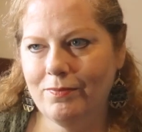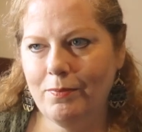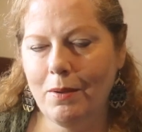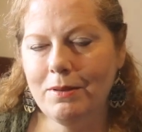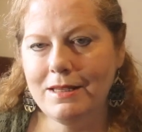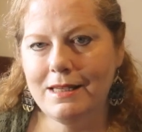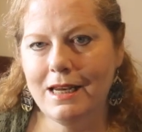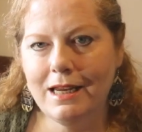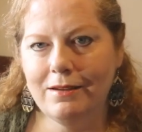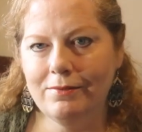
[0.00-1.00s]

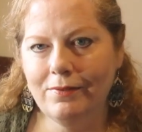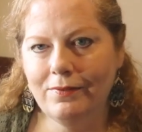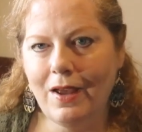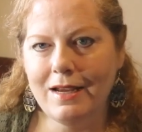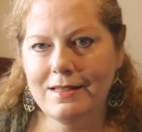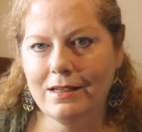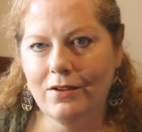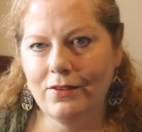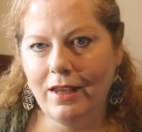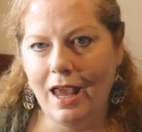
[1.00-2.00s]
publicity icing
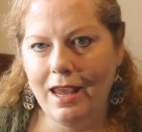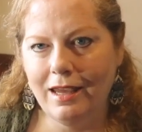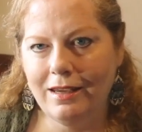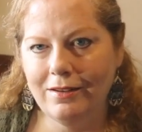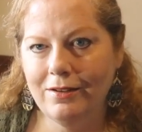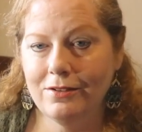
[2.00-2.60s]
on the cake,